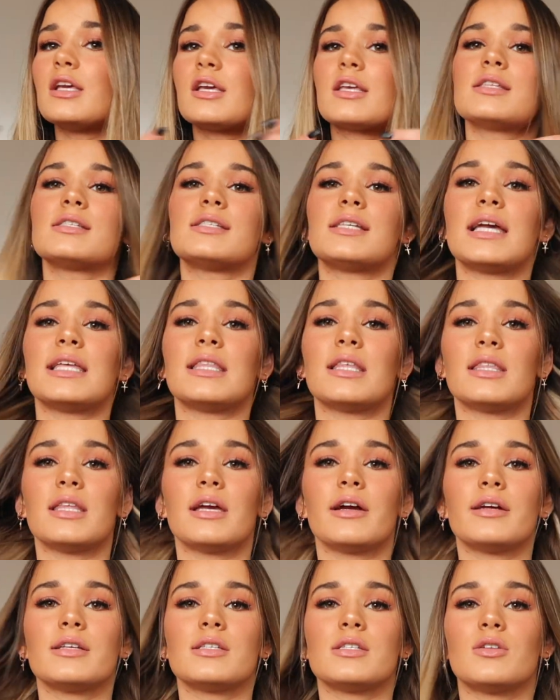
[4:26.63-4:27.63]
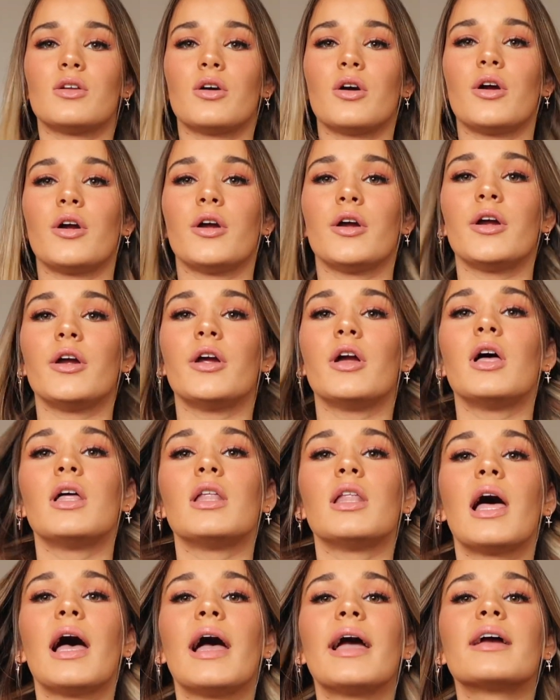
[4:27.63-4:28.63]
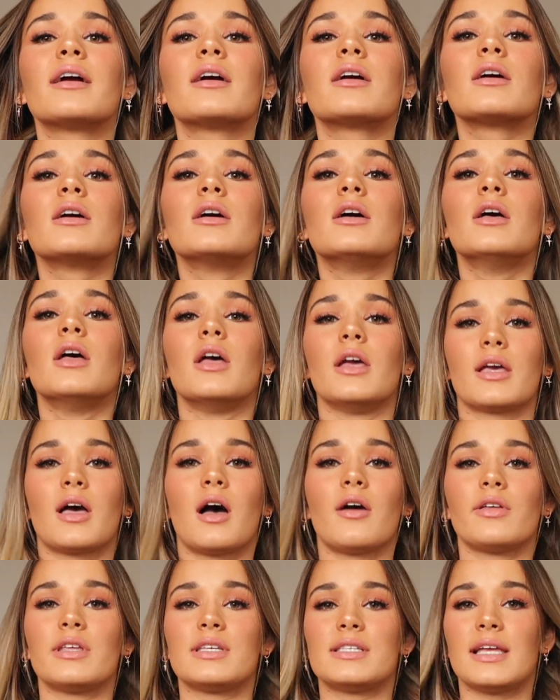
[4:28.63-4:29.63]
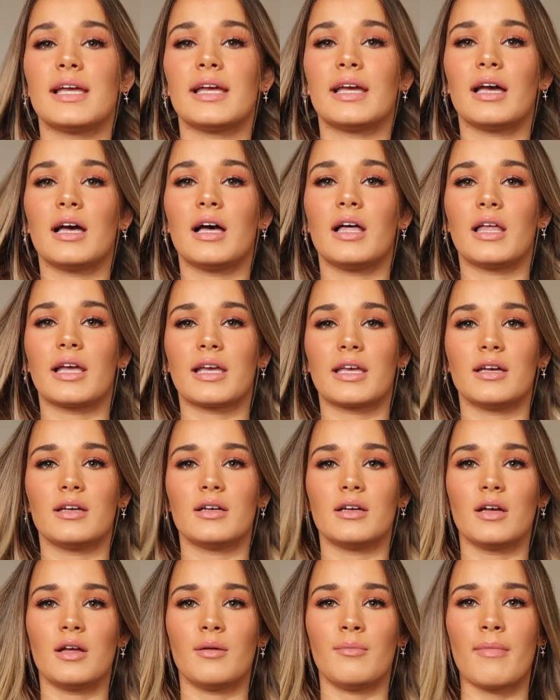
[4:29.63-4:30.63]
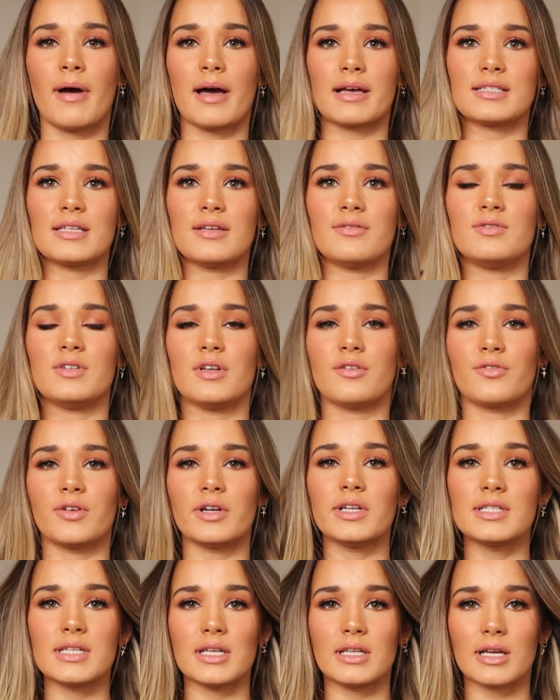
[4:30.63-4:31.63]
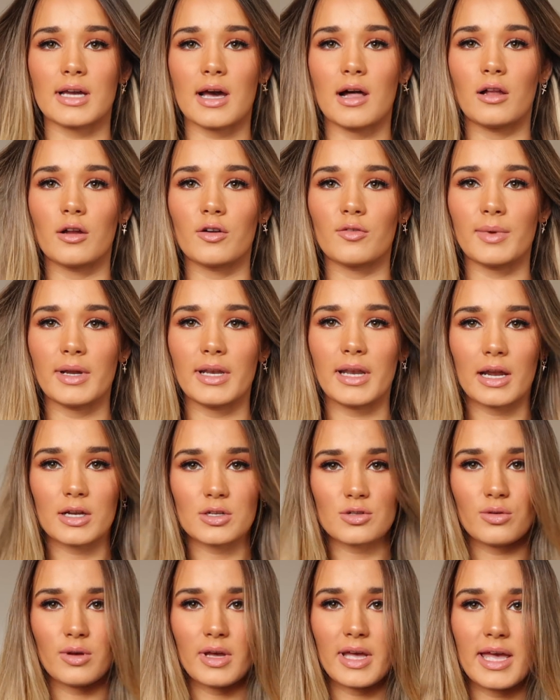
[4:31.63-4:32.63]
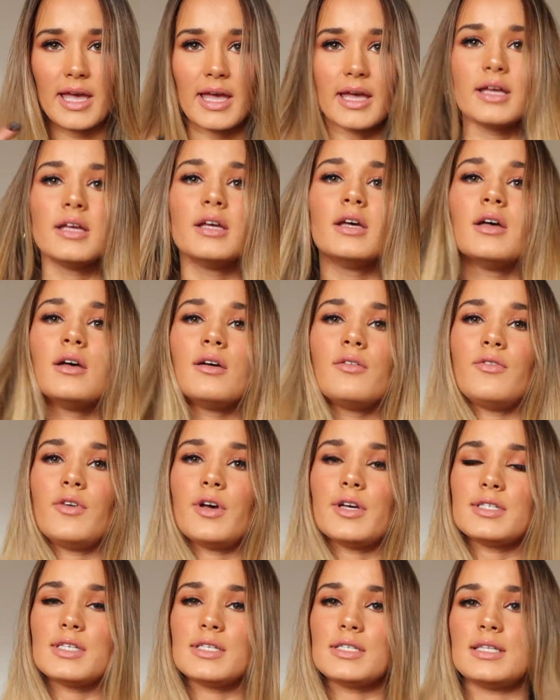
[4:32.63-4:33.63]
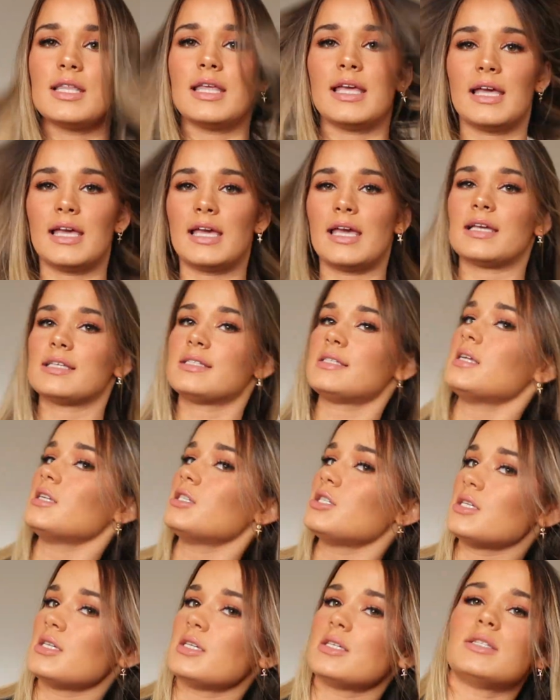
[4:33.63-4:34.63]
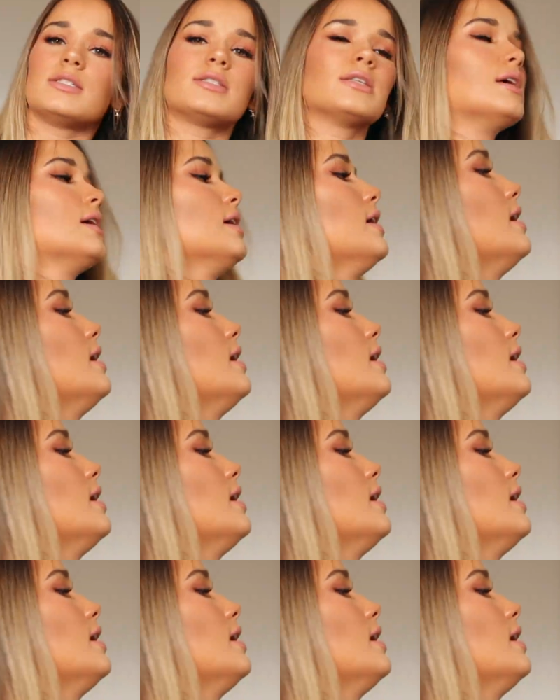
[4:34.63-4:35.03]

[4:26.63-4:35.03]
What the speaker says: You can see that there is no, like, you can't really see like a massive difference in the color of my natural hair versus the extensions.